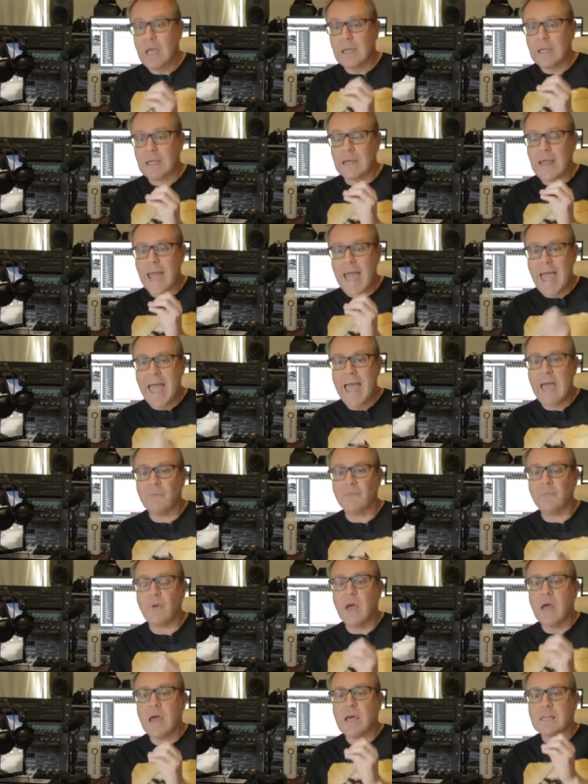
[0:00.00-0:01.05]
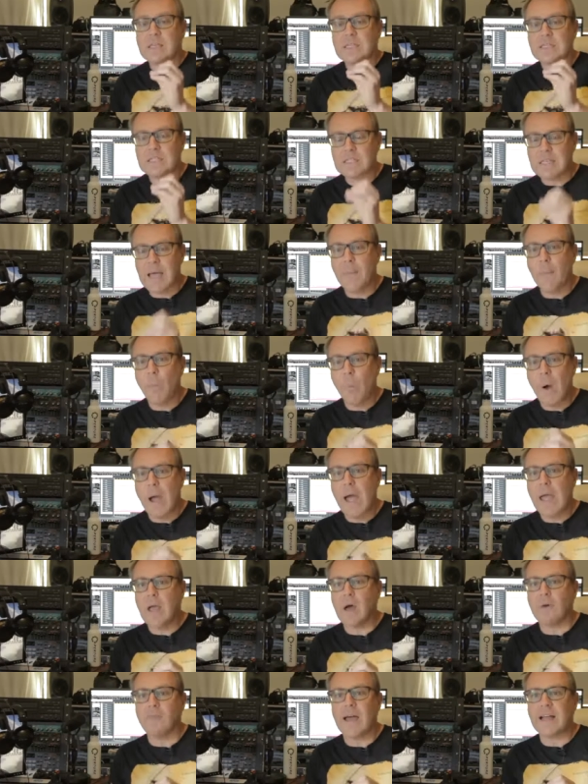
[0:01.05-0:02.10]
can have some
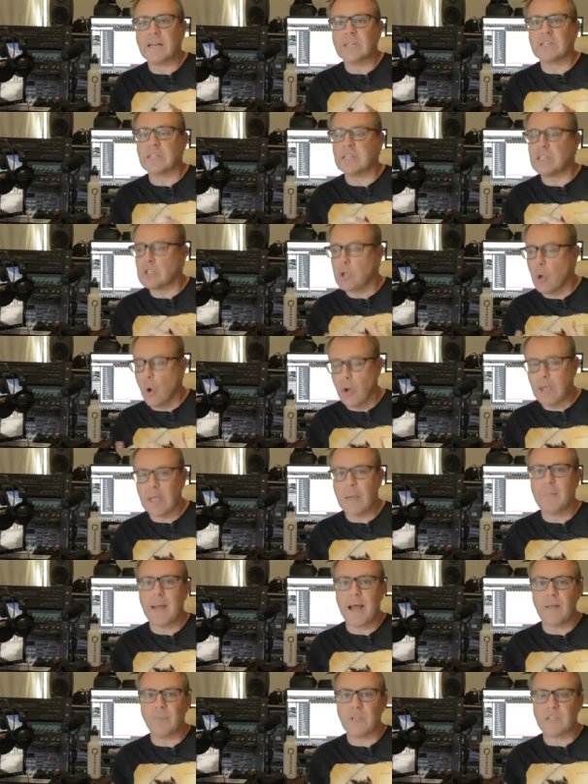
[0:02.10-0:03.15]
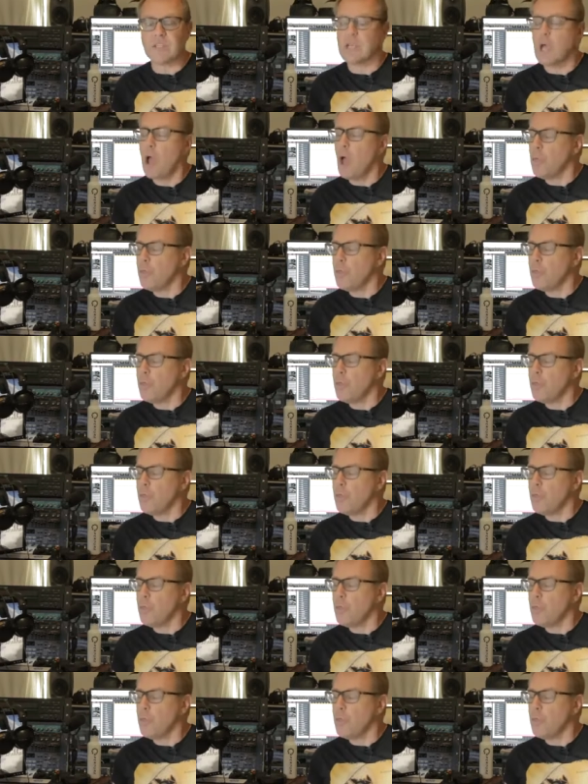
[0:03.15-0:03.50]
way of actually talking about this,